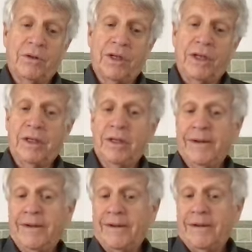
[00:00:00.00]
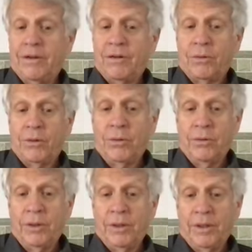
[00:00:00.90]
Then
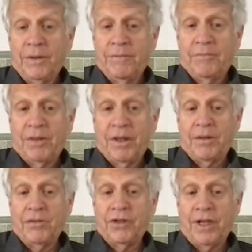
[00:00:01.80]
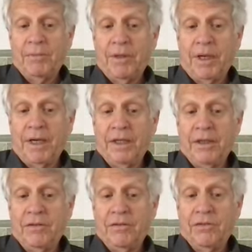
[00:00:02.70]
through the same kind
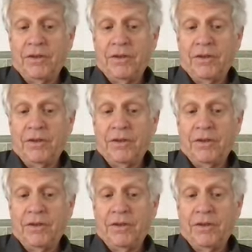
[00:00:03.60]
of